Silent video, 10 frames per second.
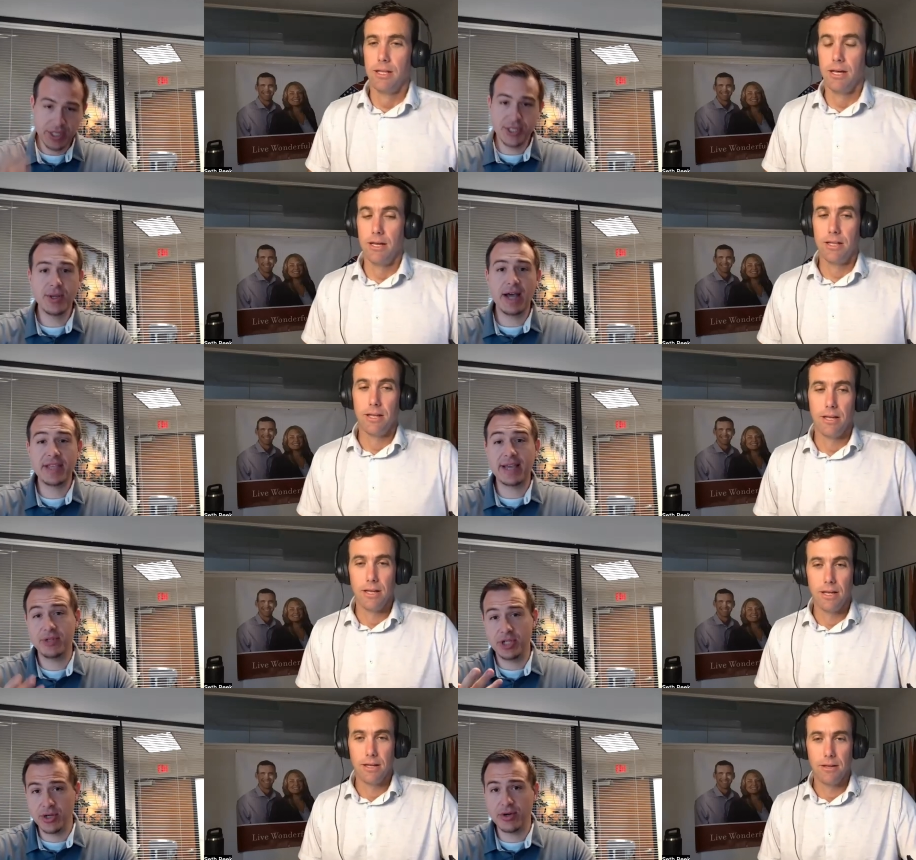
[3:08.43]
Speaker 1: You still have to
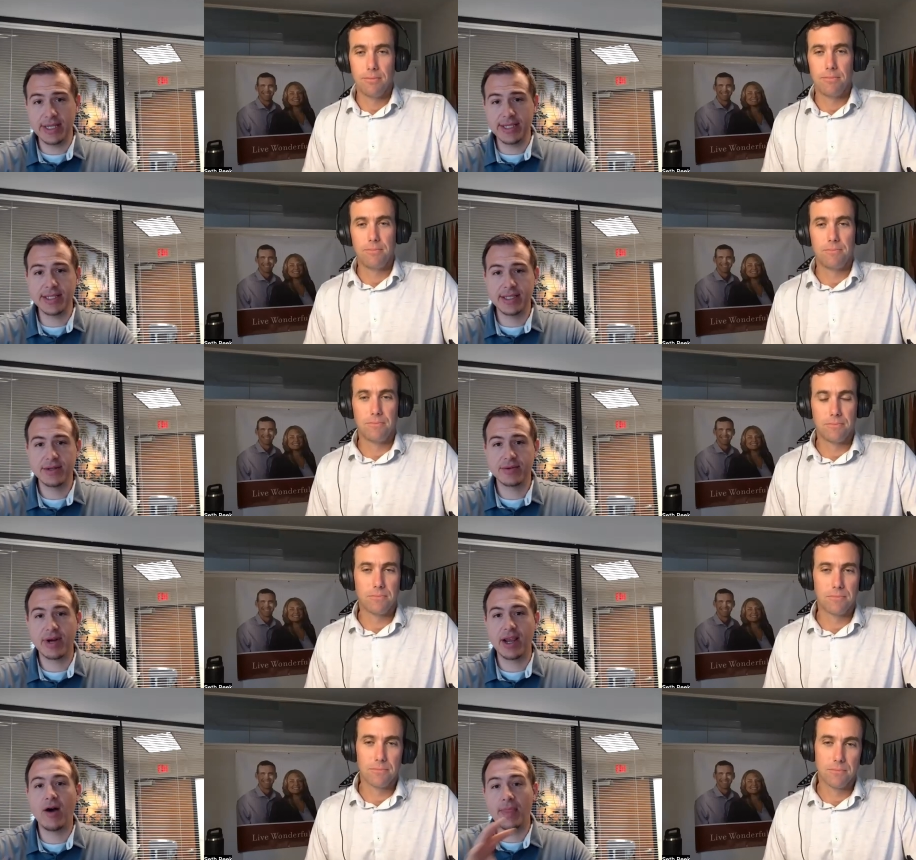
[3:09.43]
have insurance,
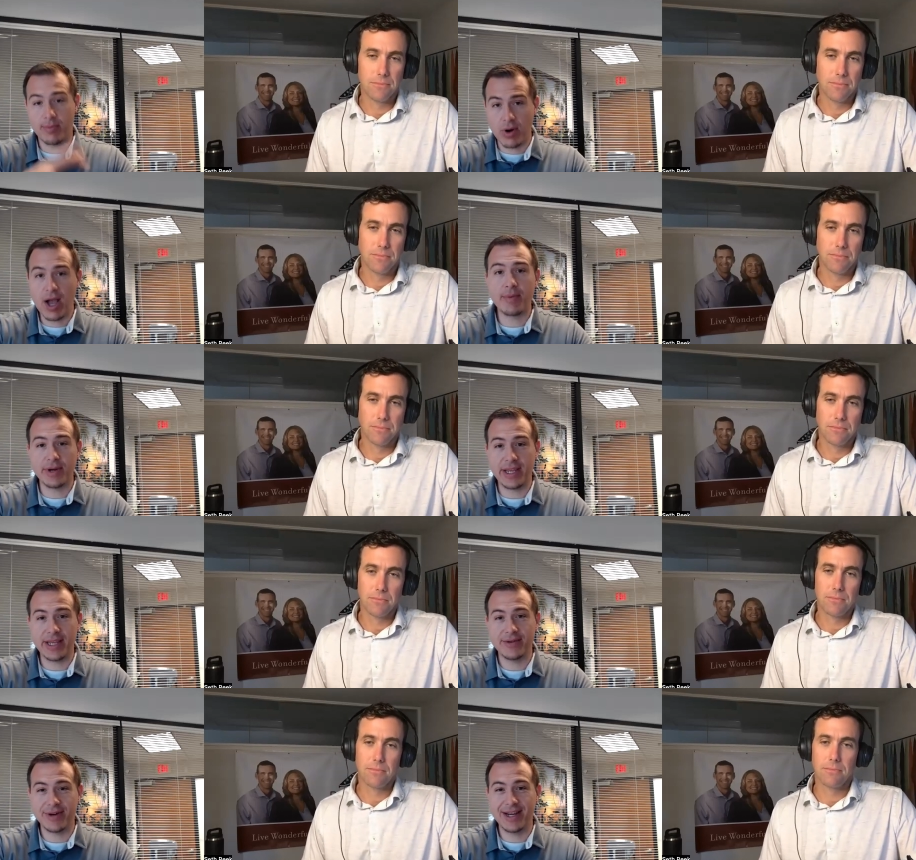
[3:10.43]
right, on the
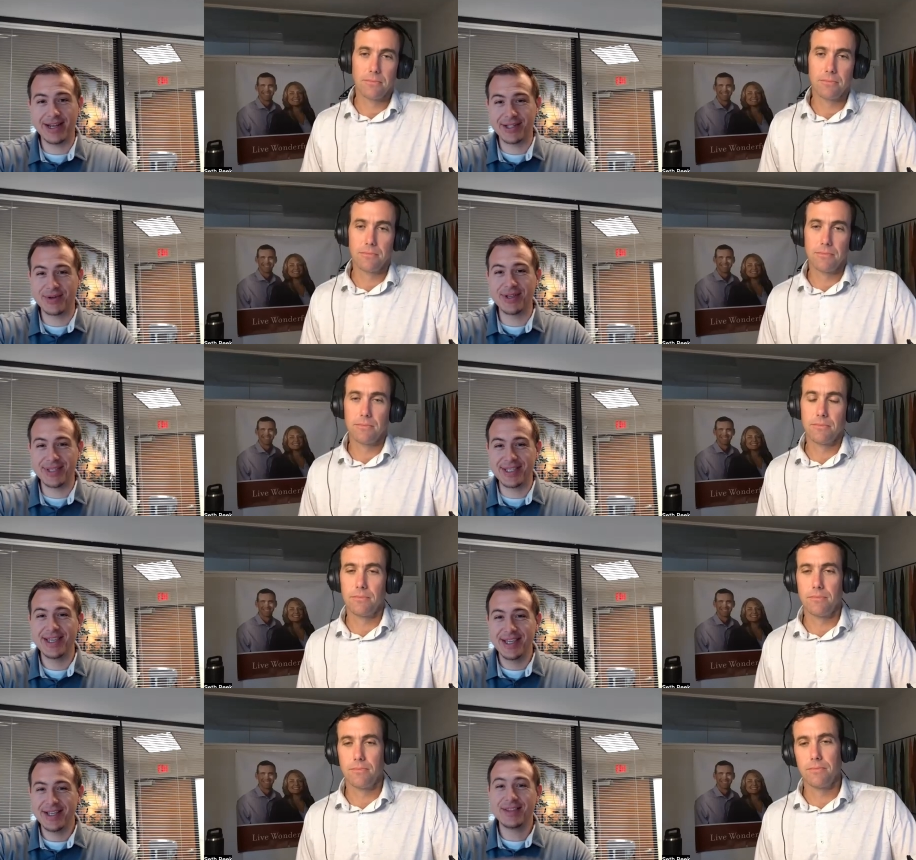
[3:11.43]
property, right? Because or else
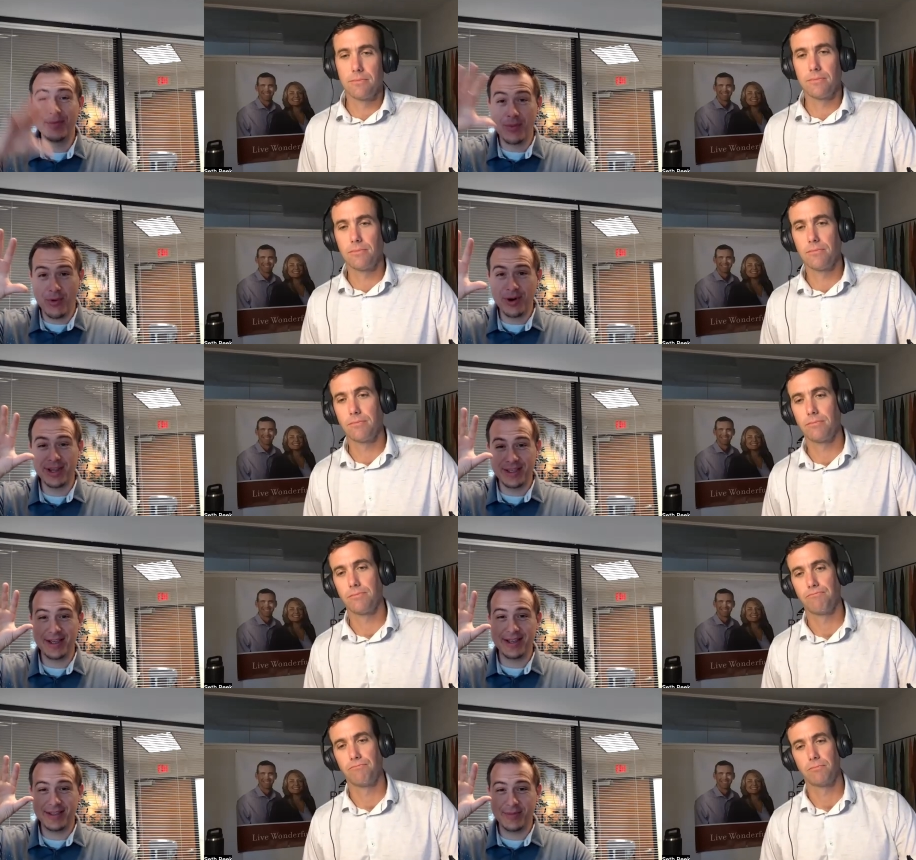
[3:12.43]
the more
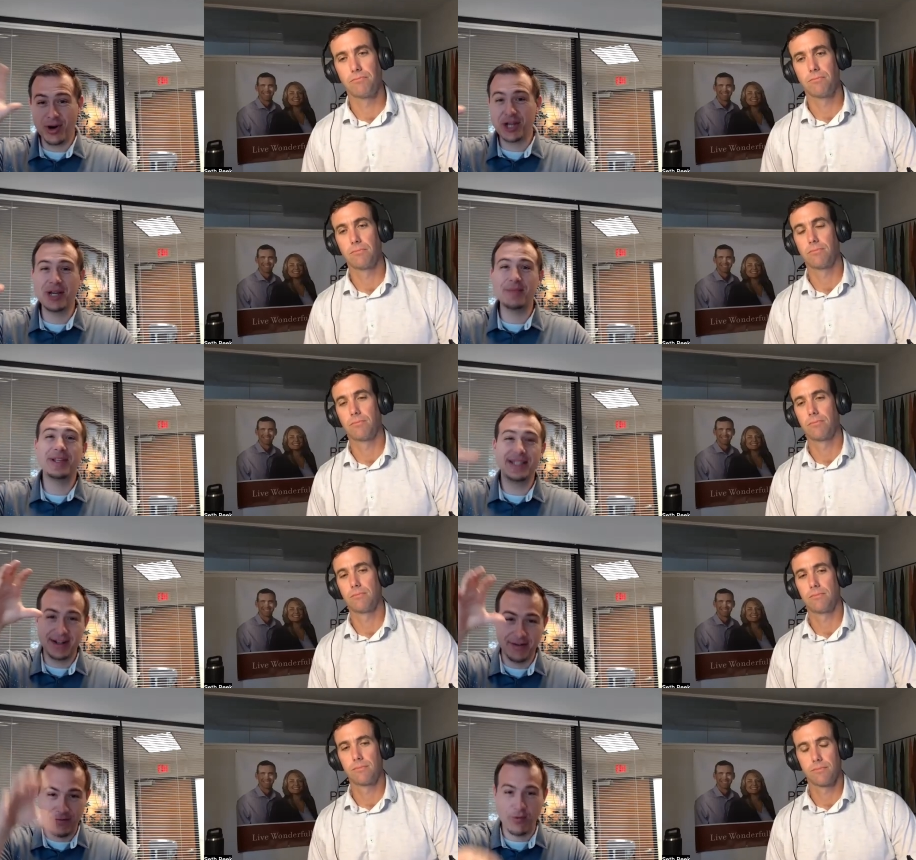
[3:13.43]
the the mortgage company is
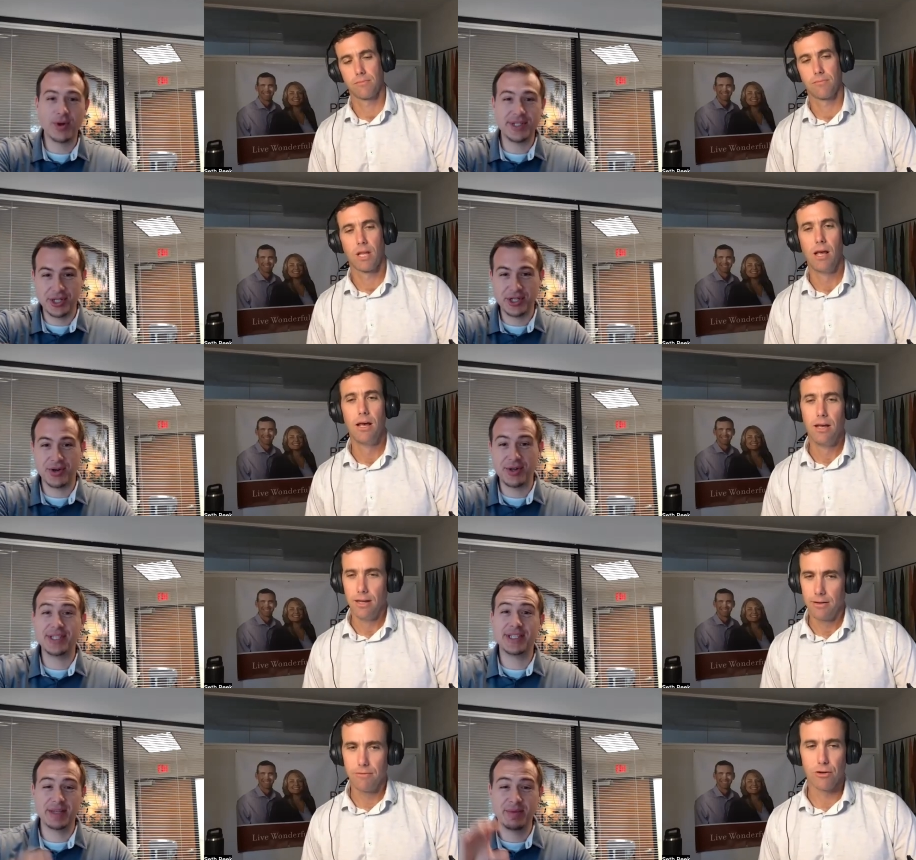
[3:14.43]
going to force insurance
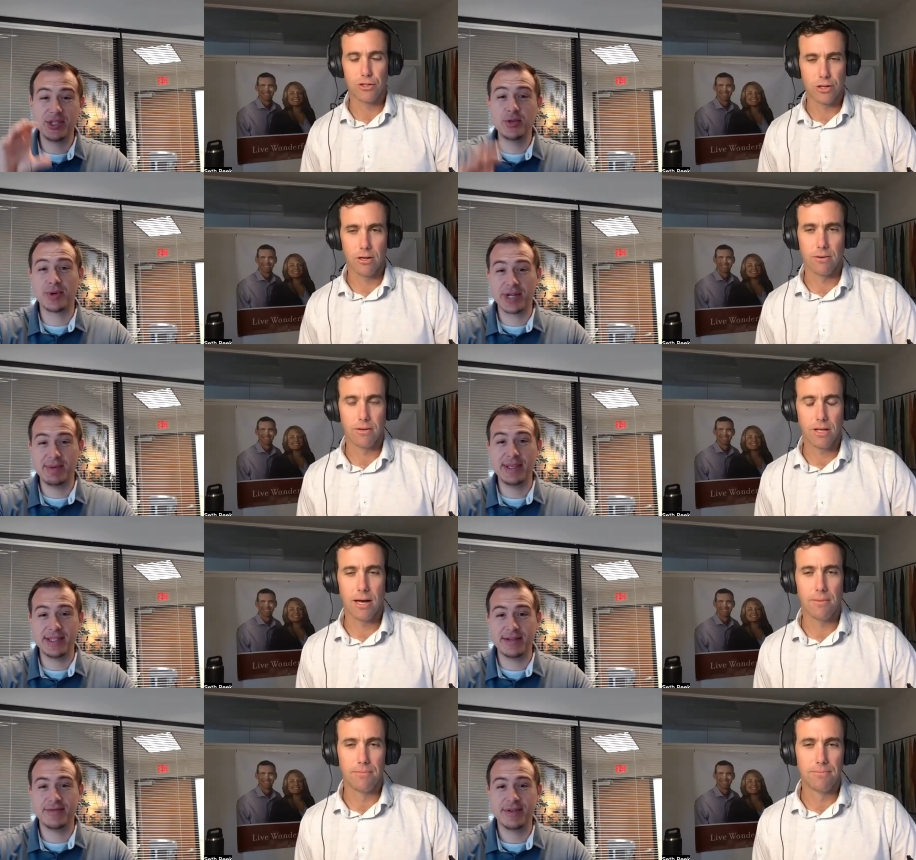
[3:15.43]
and it's going to be For super sure.
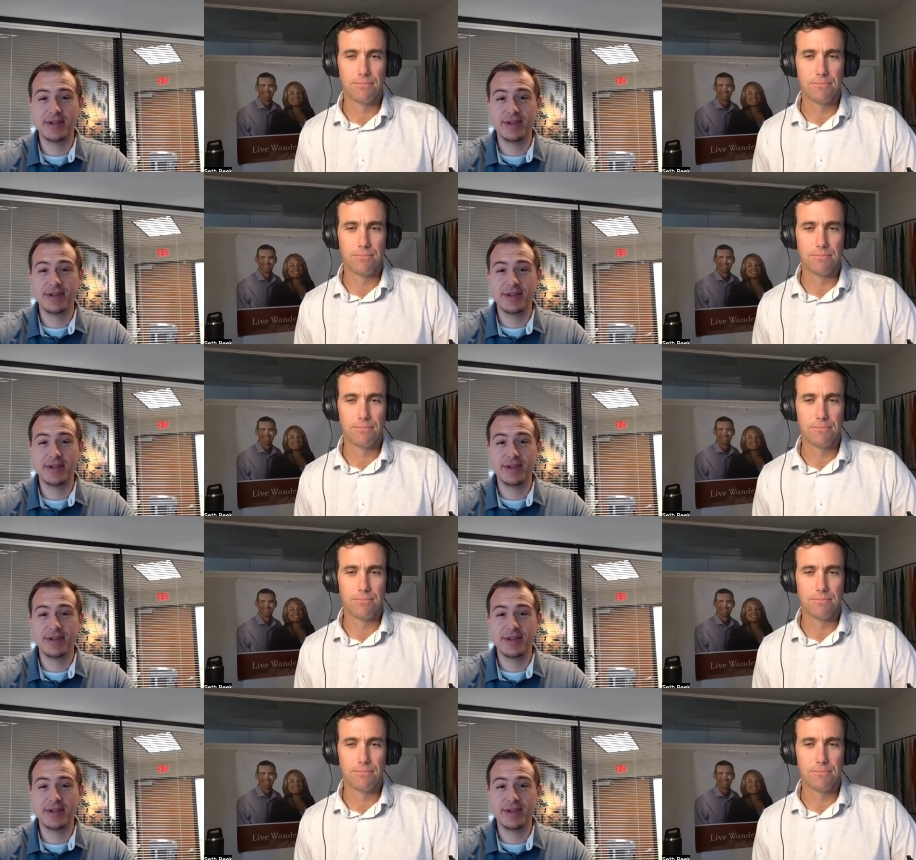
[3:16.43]
expensive. Yeah.